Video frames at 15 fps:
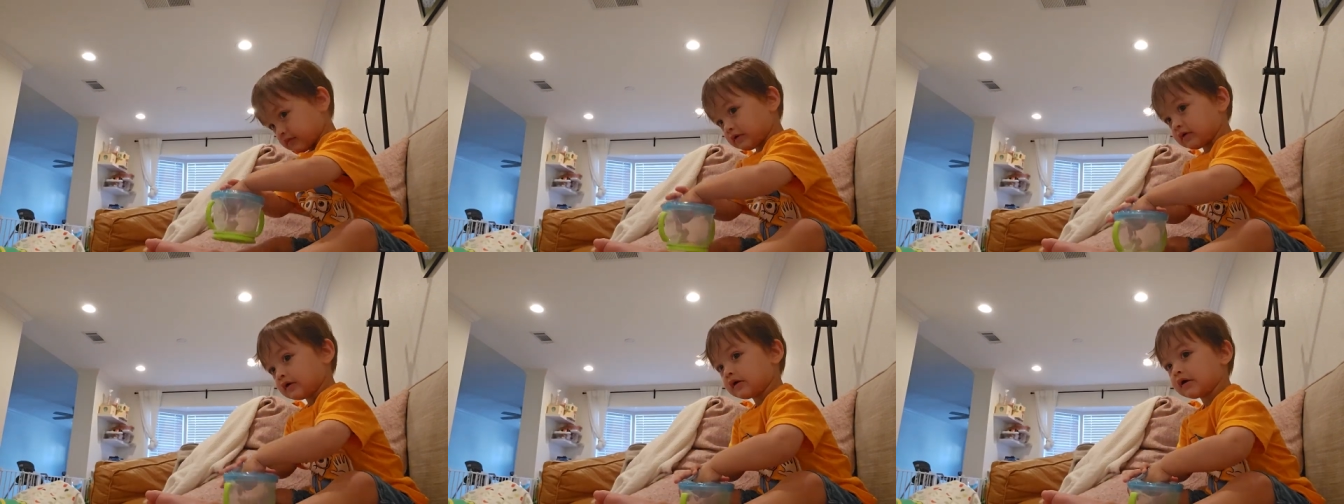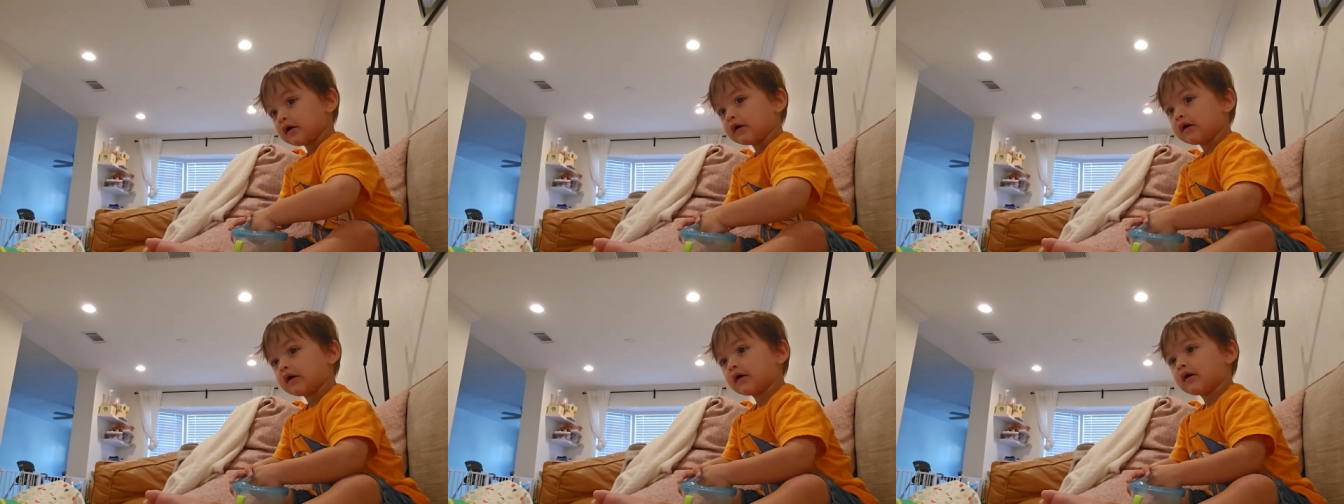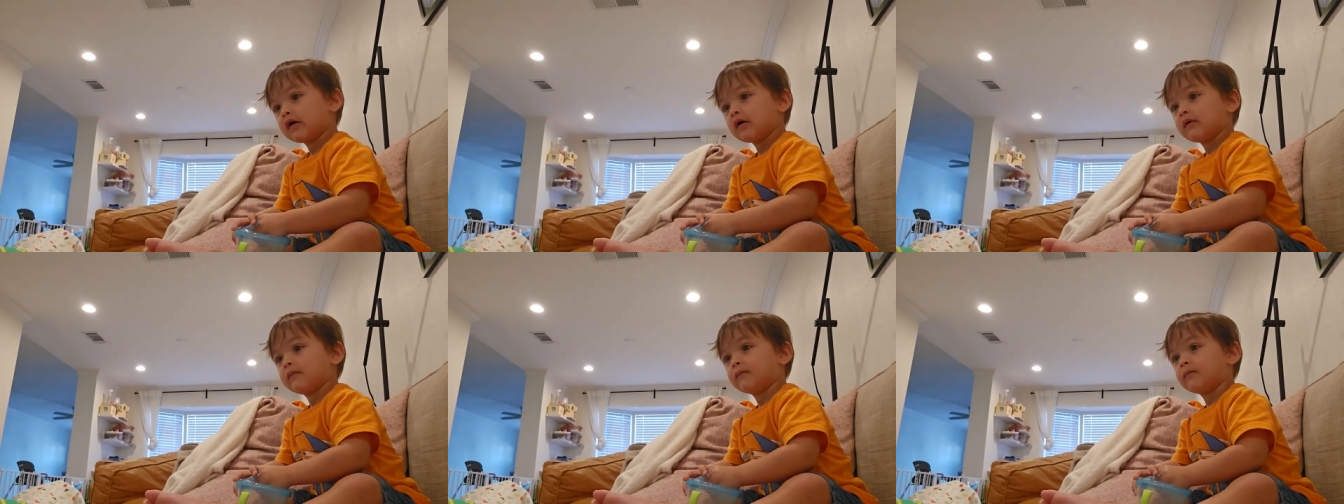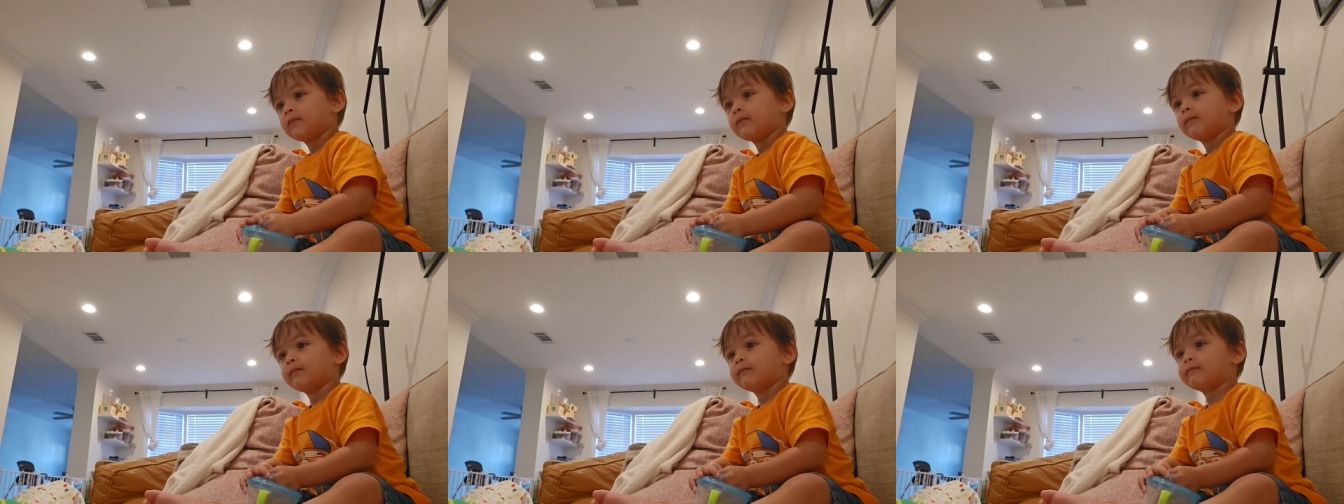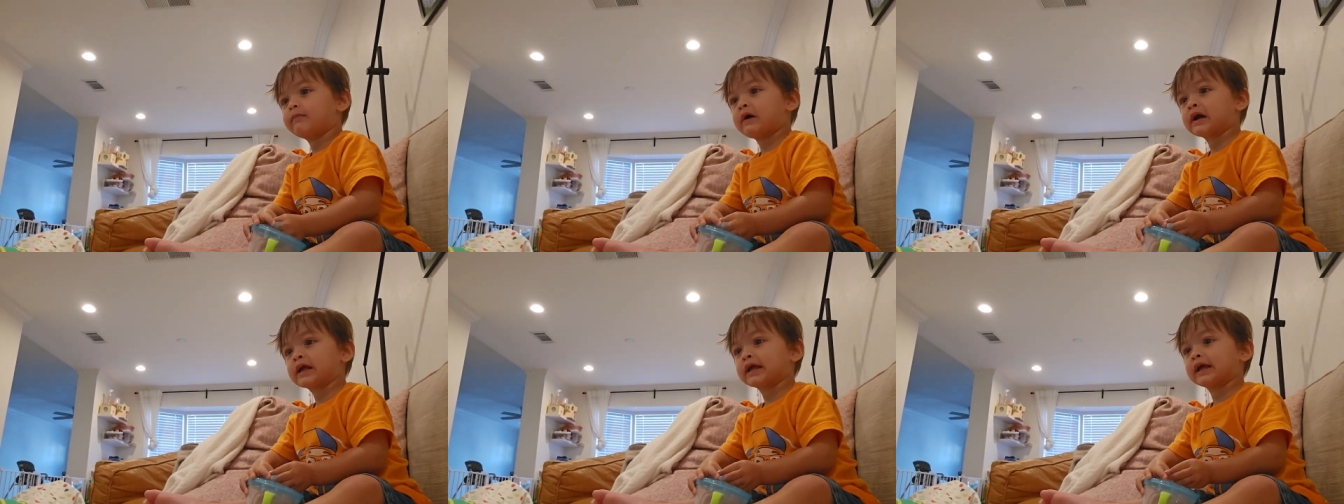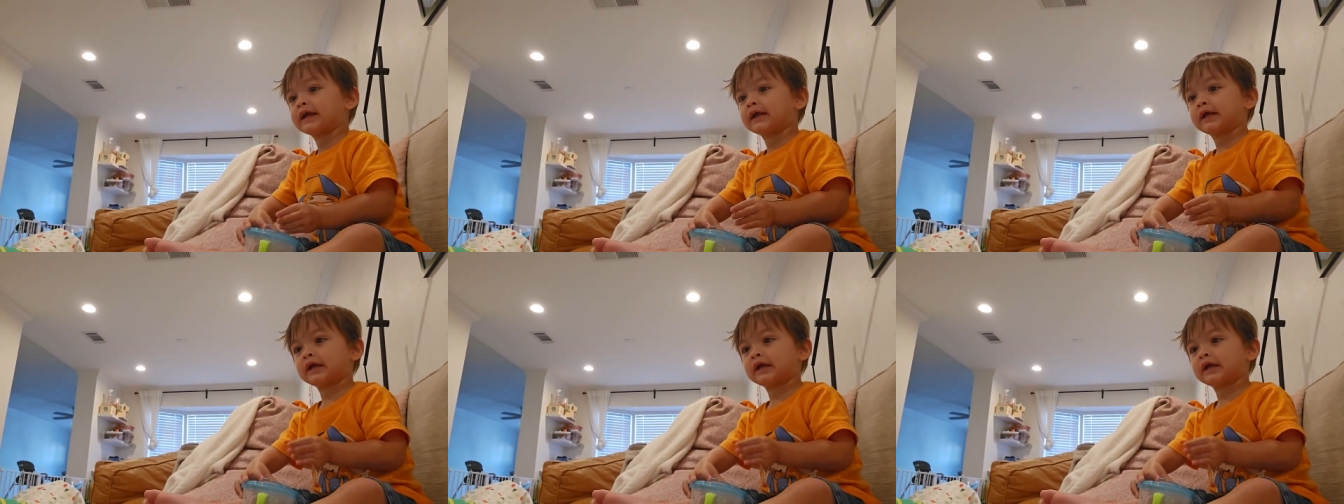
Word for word: or do you want to read more books? Bucket.